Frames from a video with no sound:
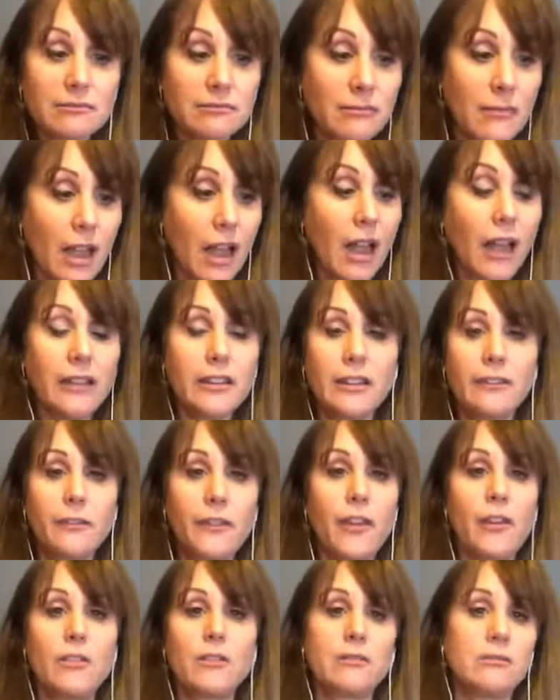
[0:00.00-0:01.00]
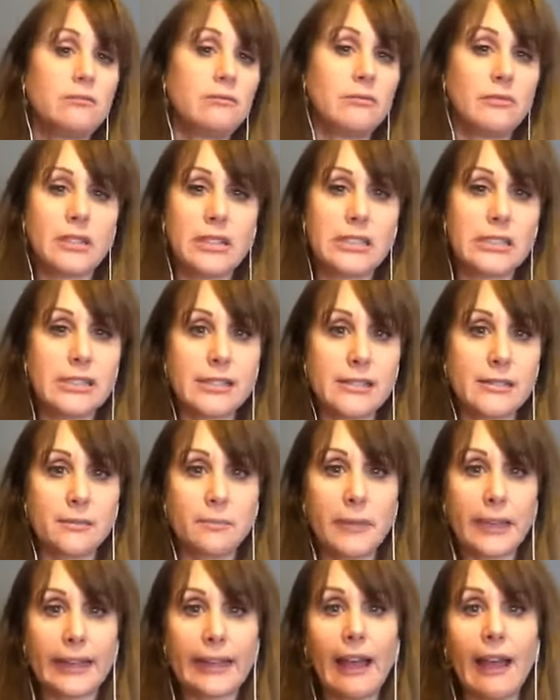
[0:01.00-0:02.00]
on the phone, this isn't
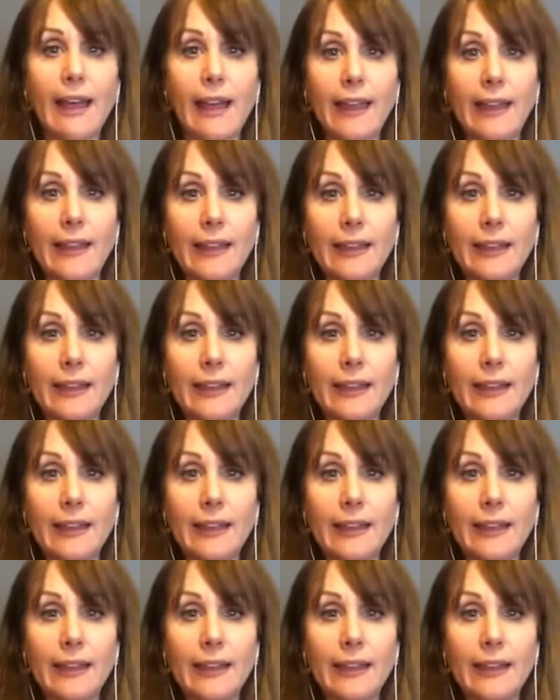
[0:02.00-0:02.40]
my guy.